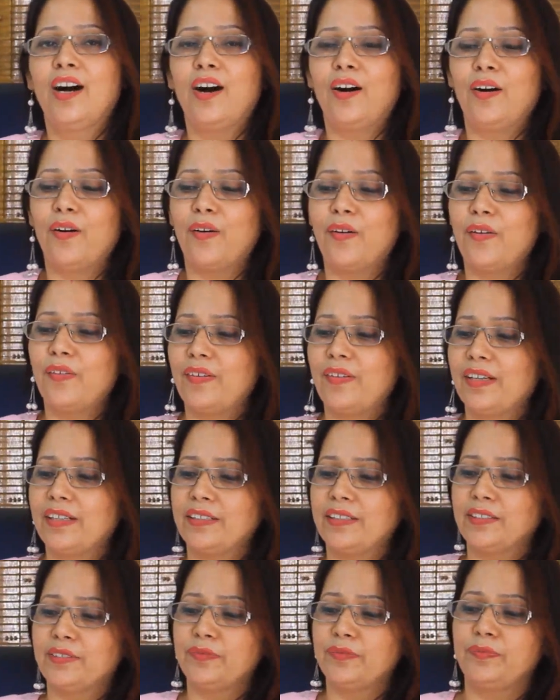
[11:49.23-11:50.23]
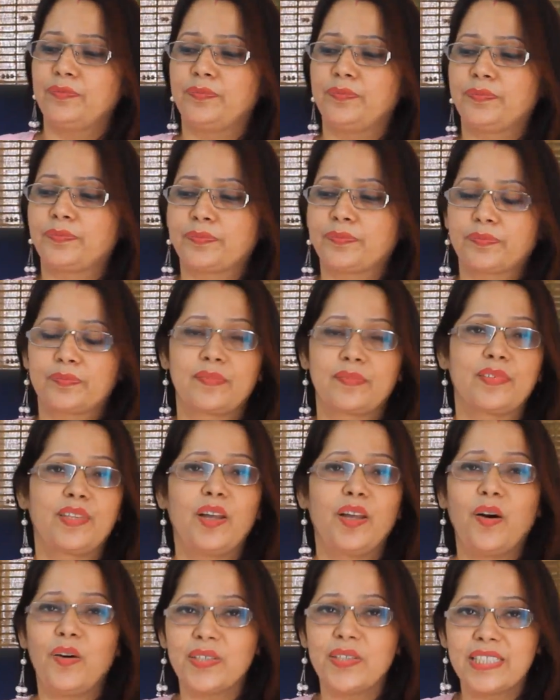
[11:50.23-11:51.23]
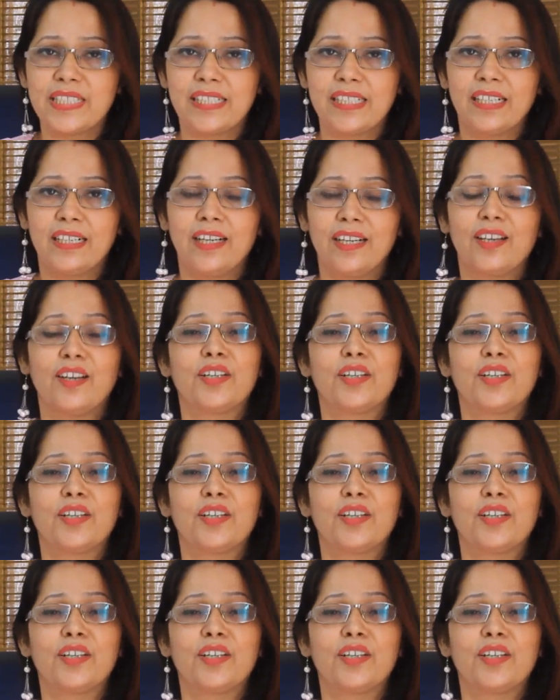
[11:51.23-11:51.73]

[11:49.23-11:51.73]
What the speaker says: or nausea,